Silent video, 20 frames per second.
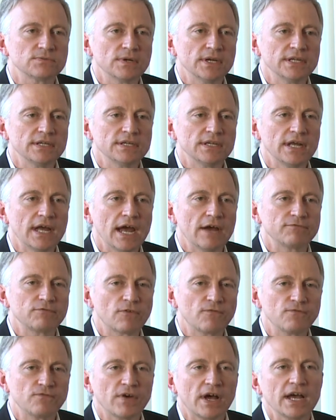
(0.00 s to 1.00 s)
rate
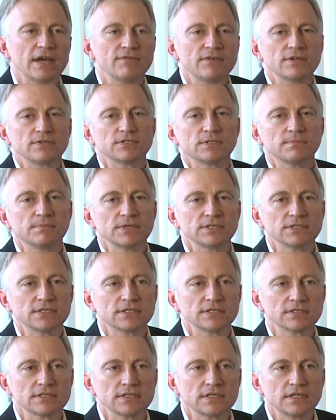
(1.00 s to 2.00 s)
after 5 years in
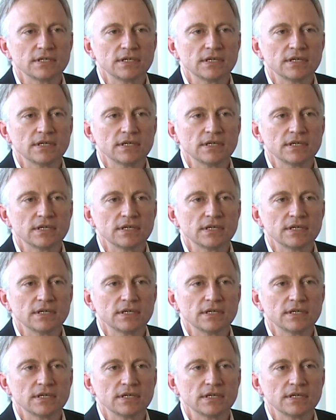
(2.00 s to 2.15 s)
business.